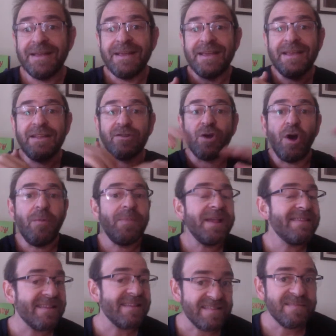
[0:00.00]
It
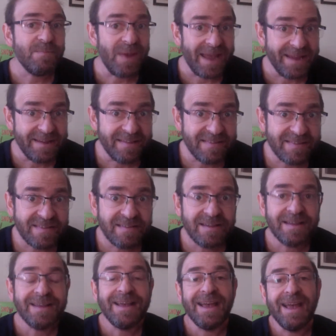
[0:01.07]
opens a space,
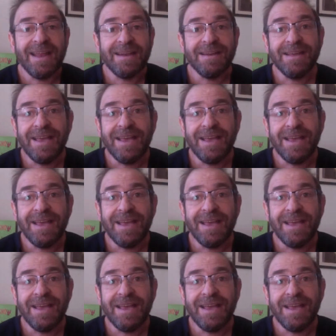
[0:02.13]
and